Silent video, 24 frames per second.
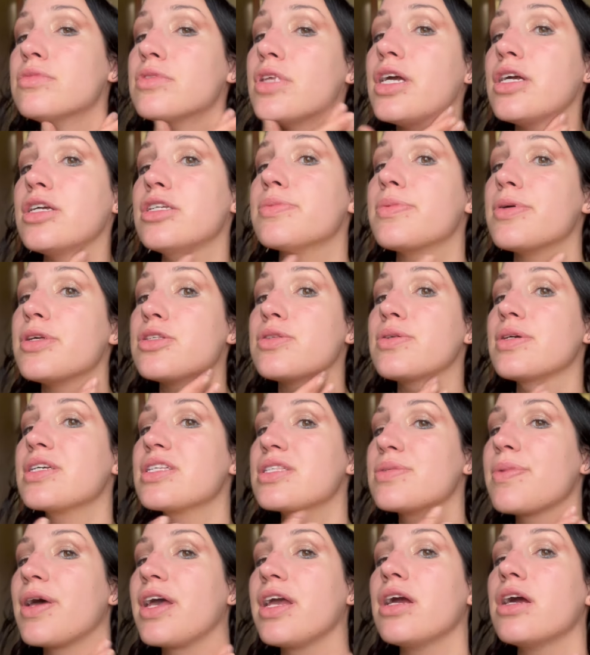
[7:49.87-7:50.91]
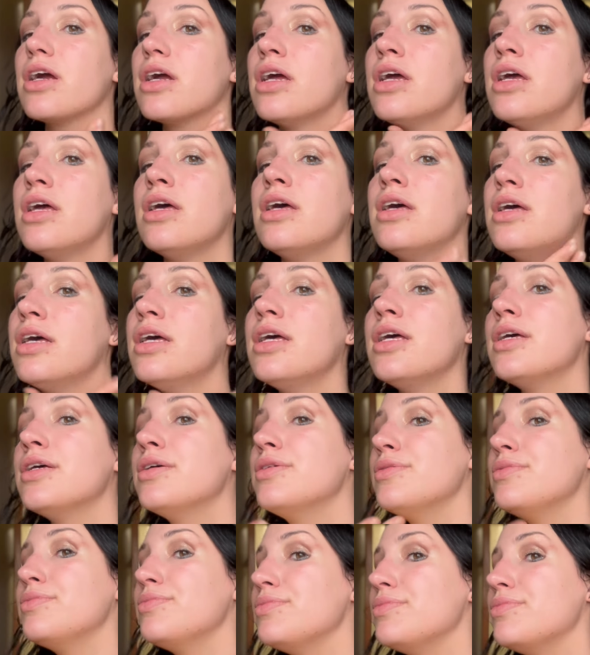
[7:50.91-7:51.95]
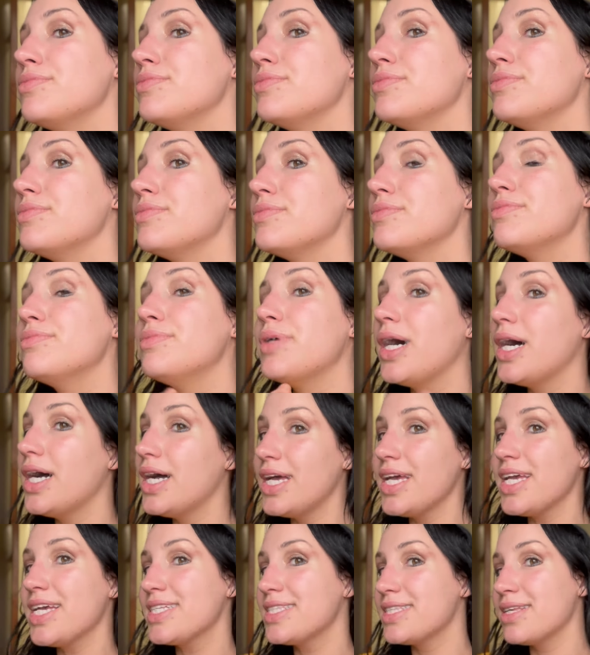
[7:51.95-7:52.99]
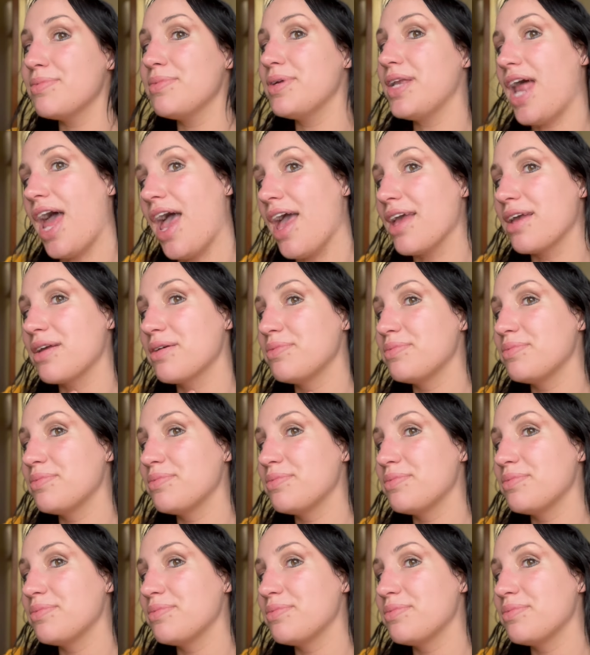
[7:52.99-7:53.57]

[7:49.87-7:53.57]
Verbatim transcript: they're supposed to expire. But Exhibit A,